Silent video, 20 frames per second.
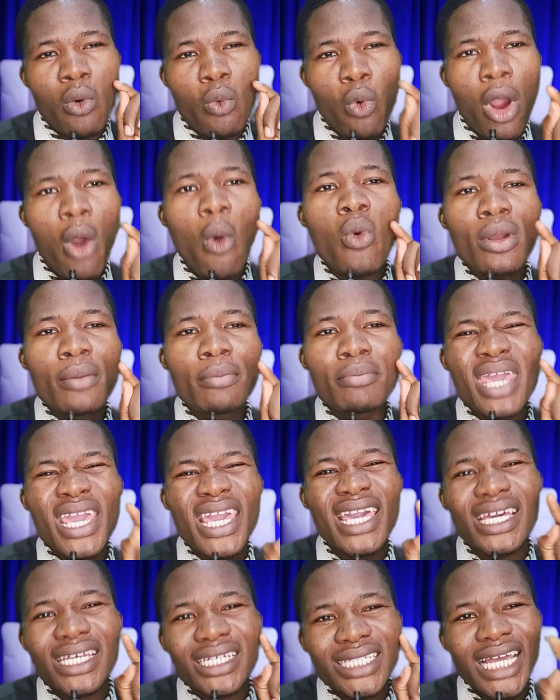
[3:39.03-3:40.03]
What will
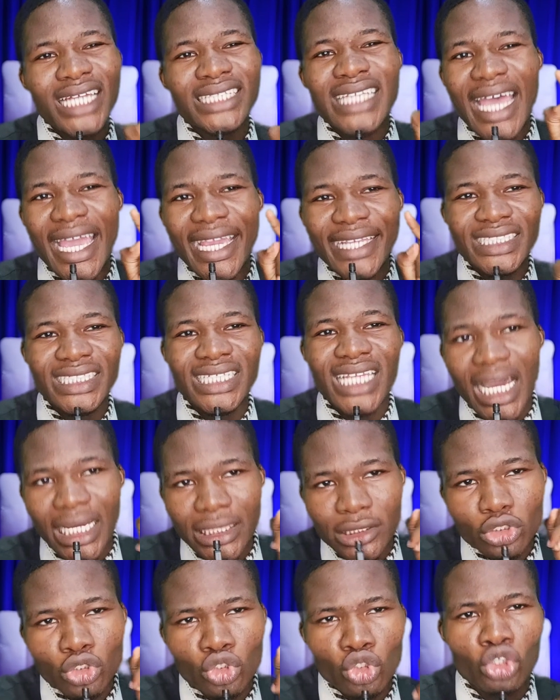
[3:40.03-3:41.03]
make that
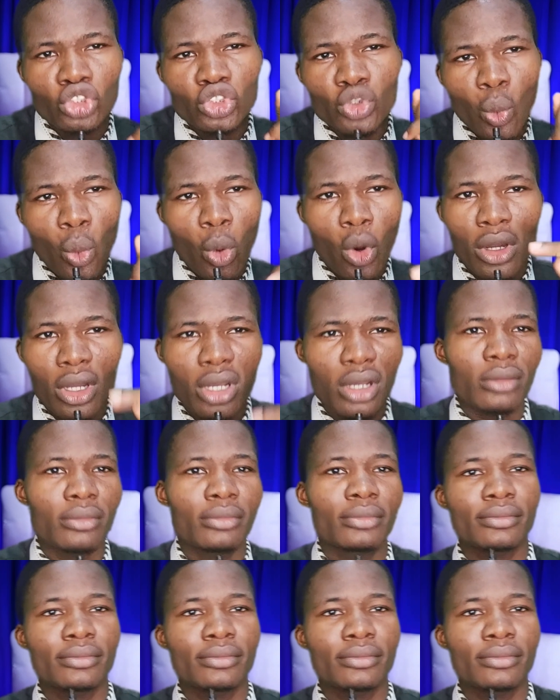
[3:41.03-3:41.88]
idea not work?